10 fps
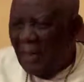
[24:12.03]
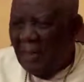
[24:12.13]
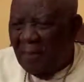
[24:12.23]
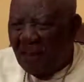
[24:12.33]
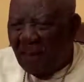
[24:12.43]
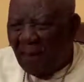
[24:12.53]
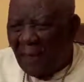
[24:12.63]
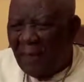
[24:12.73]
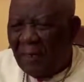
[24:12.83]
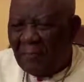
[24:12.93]
in the
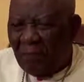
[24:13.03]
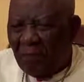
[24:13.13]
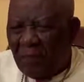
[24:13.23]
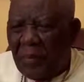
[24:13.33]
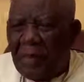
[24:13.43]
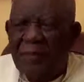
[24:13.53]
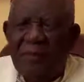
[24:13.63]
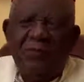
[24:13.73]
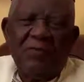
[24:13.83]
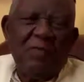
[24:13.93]
hearts of
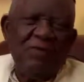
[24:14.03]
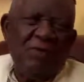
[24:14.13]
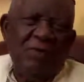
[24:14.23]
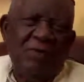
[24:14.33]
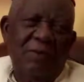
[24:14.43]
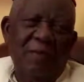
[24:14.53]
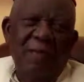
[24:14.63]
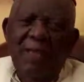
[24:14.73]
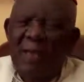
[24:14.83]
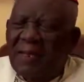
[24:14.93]
parents and children.
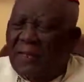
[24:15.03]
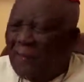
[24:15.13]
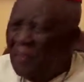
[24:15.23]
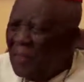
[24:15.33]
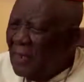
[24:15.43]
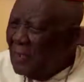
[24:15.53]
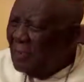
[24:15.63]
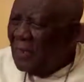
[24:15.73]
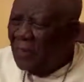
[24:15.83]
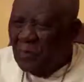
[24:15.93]
Let them
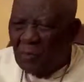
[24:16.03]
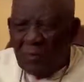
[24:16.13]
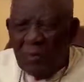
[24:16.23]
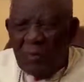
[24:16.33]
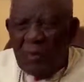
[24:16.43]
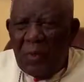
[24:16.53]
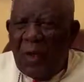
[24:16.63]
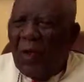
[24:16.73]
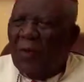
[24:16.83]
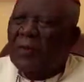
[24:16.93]
leave them to go.
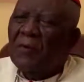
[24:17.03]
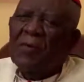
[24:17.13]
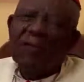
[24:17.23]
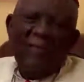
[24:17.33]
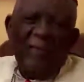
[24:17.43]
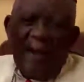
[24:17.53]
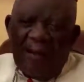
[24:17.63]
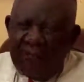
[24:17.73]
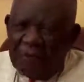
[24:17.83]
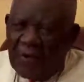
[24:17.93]
Otherwise, they
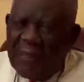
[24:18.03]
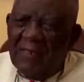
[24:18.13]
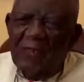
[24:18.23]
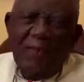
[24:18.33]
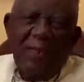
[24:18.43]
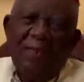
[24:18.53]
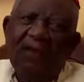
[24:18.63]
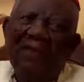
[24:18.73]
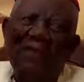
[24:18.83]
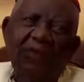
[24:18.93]
are fighting
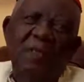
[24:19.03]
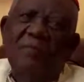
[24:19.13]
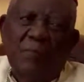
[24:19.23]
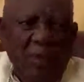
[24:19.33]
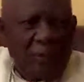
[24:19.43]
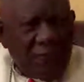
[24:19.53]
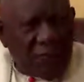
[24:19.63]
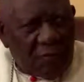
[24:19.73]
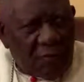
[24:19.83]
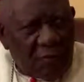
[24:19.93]
against
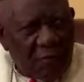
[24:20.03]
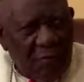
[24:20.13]
themselves.